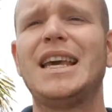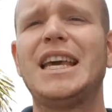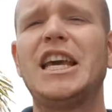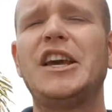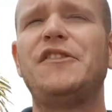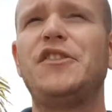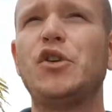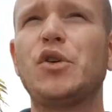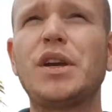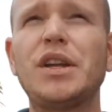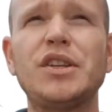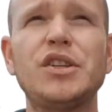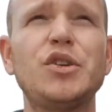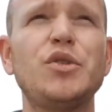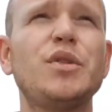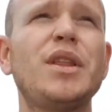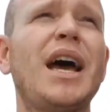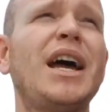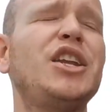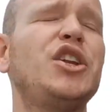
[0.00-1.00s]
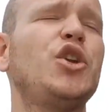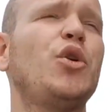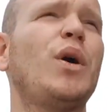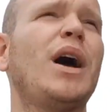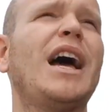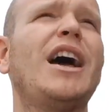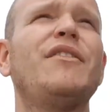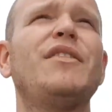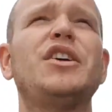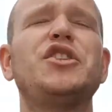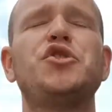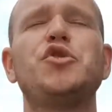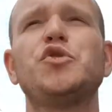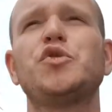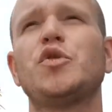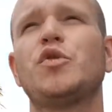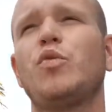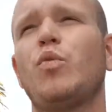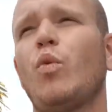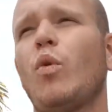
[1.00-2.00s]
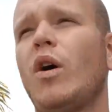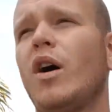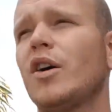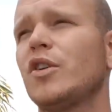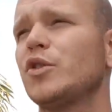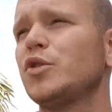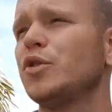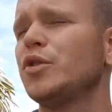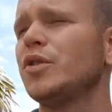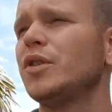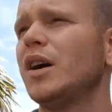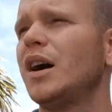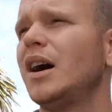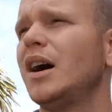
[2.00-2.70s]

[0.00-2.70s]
If you can do that and you don't have issues with water,